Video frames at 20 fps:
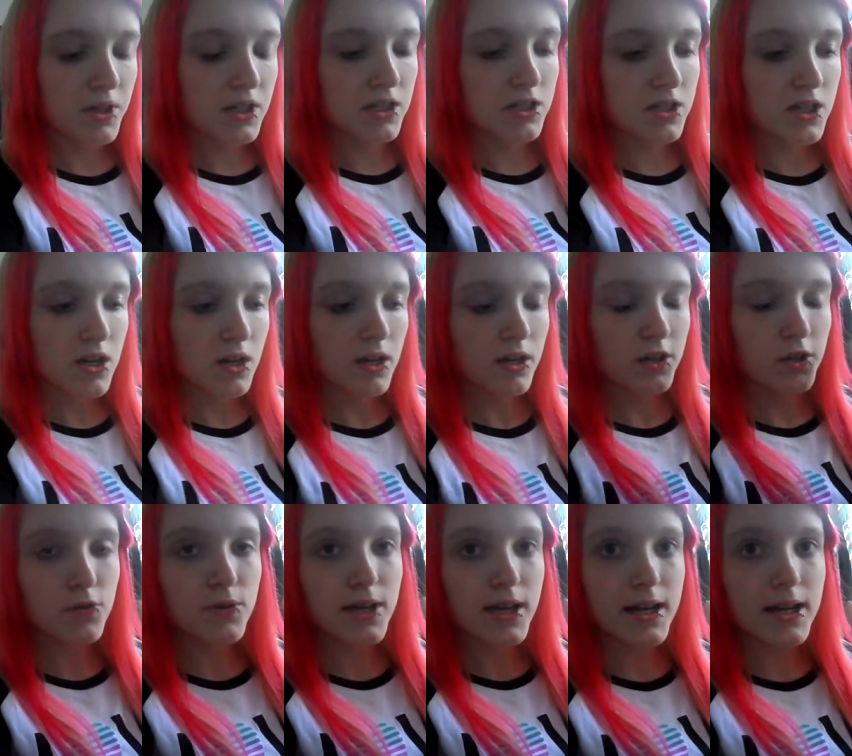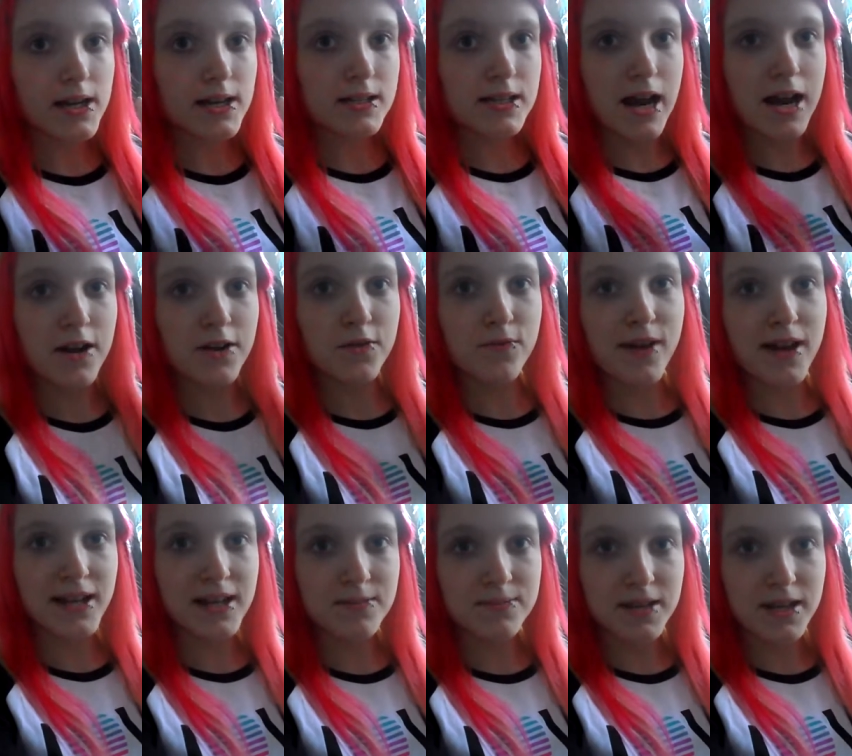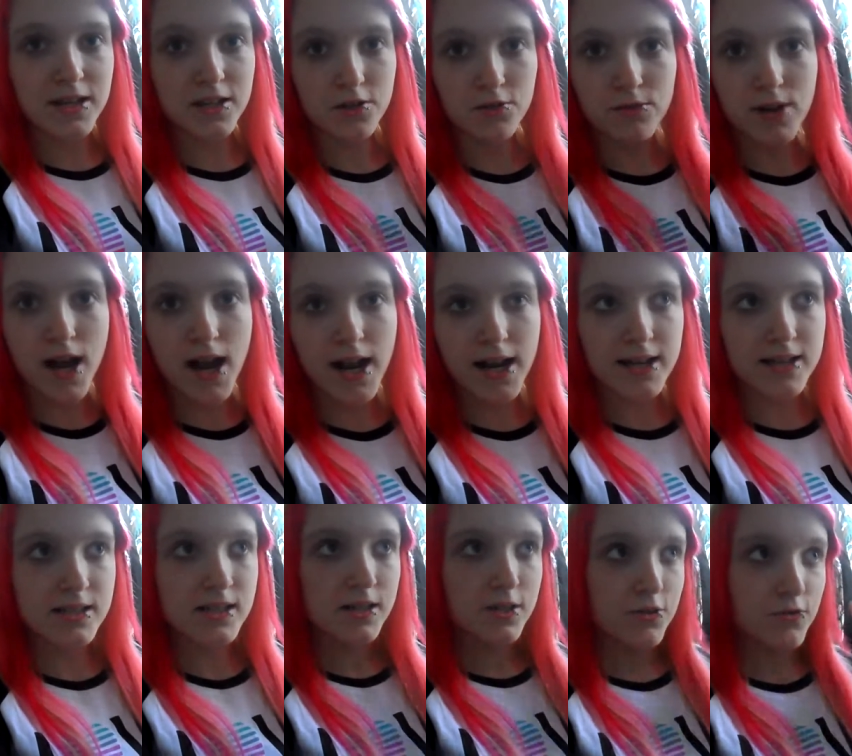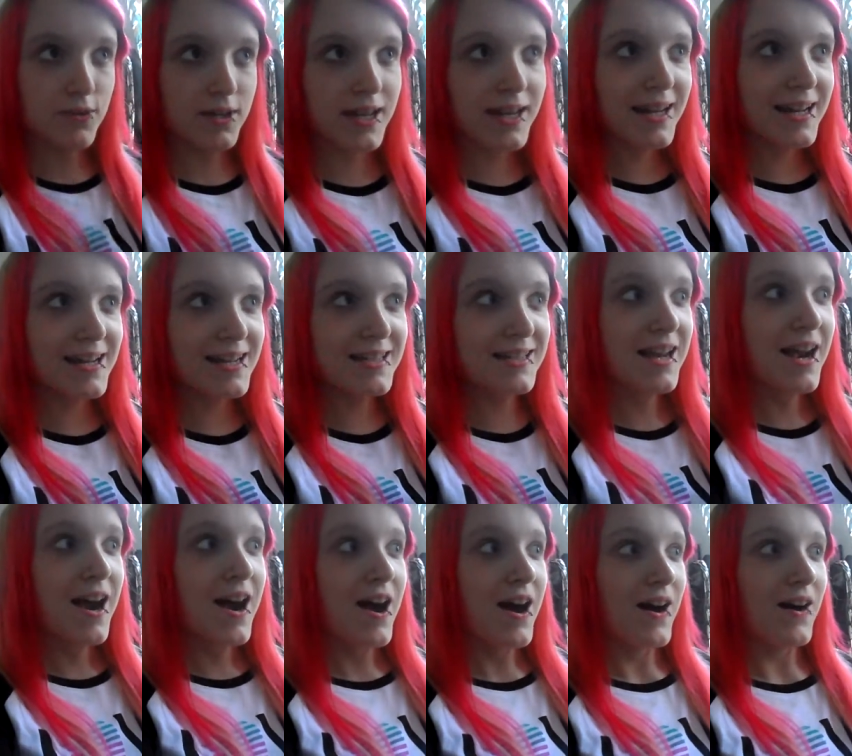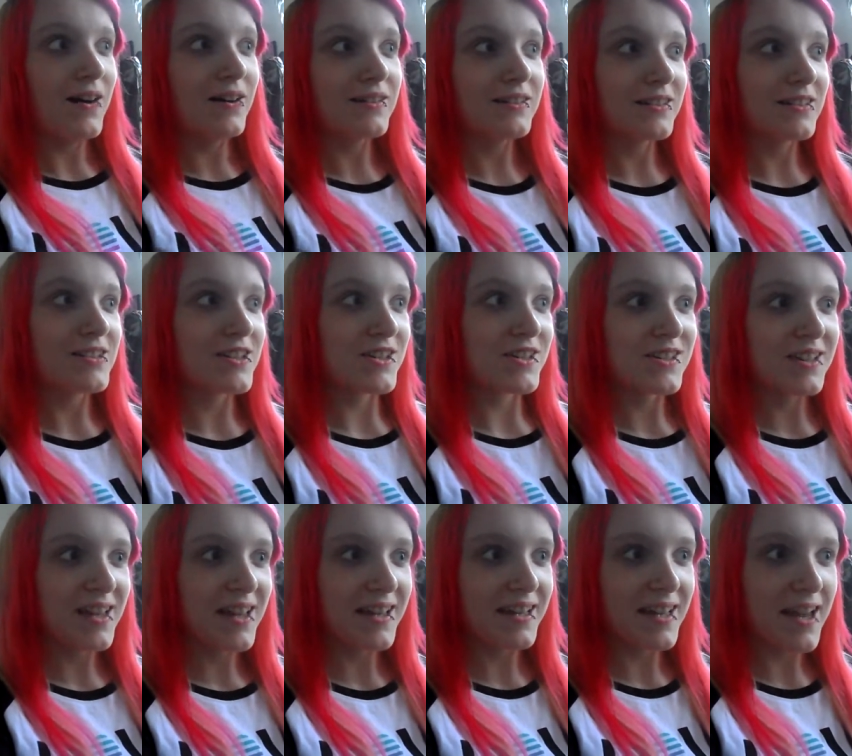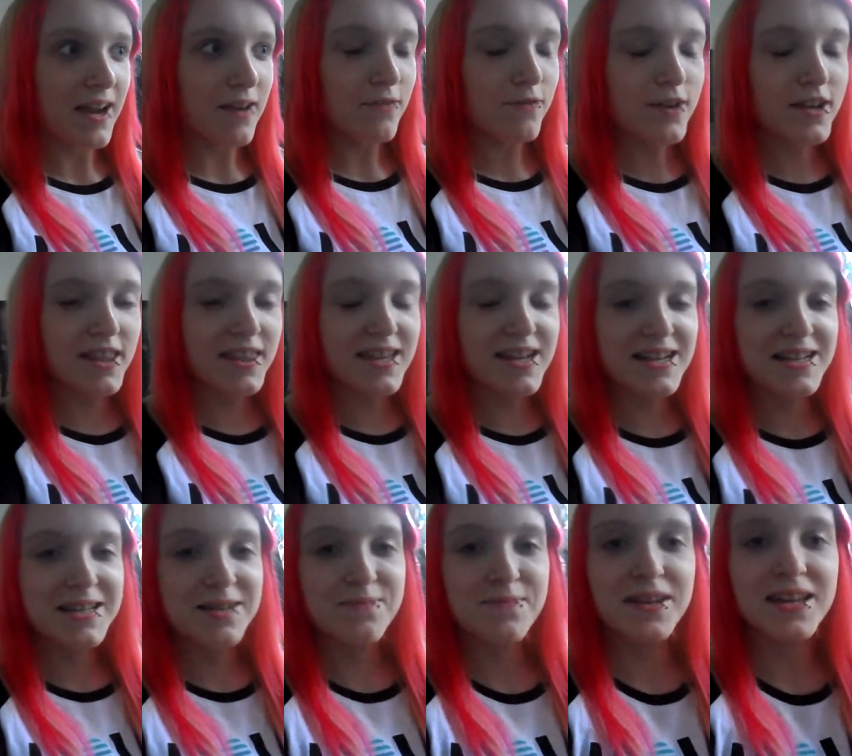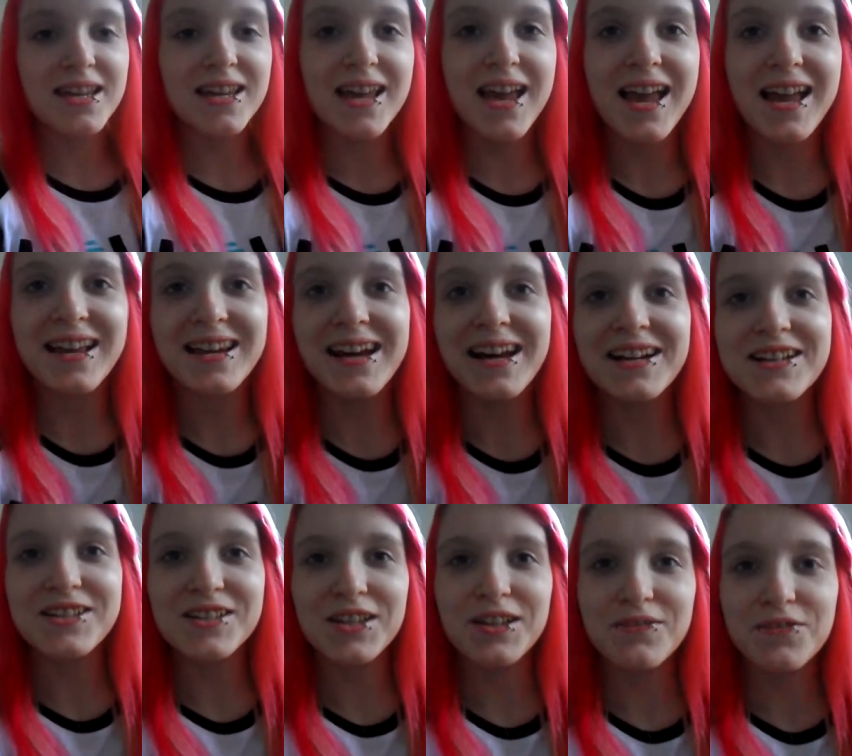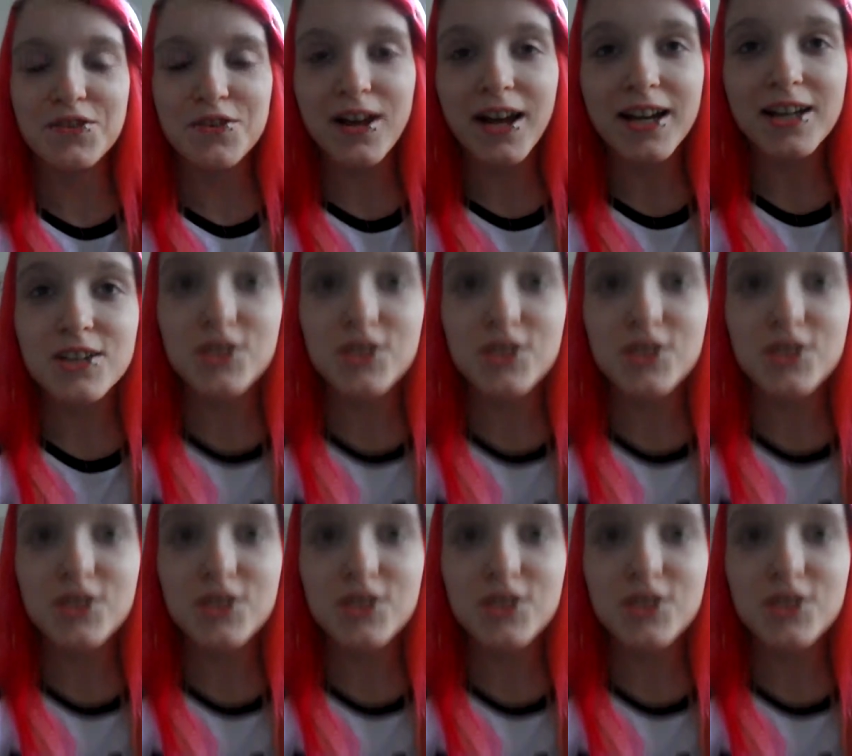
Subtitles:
because you kitties, I don't know why I keep saying you guys, you kitties are just like everything to me, and I just love you